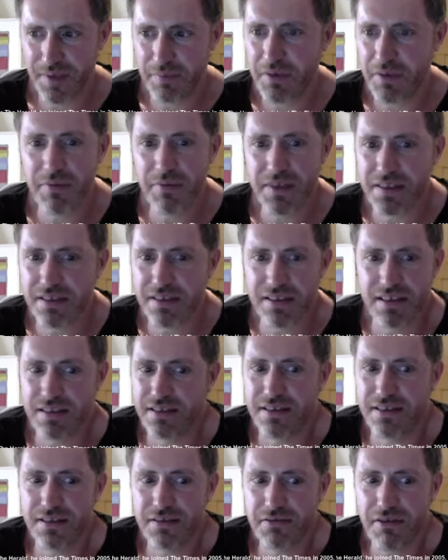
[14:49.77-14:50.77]
Cummings is
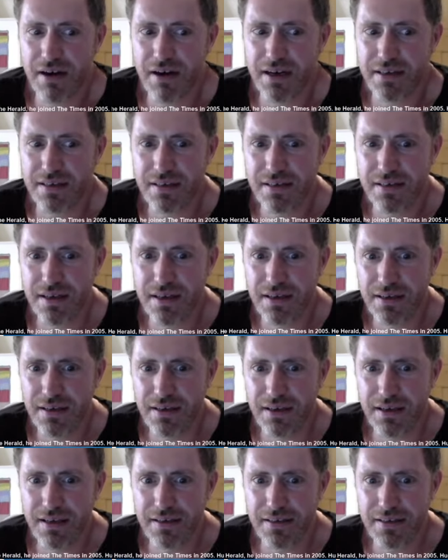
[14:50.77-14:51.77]
a disgrace, isn't he?
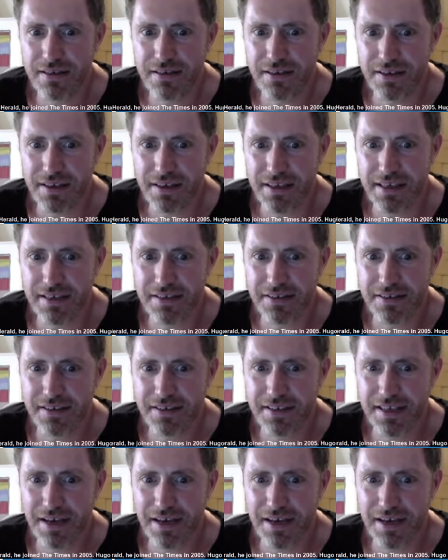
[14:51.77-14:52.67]
He's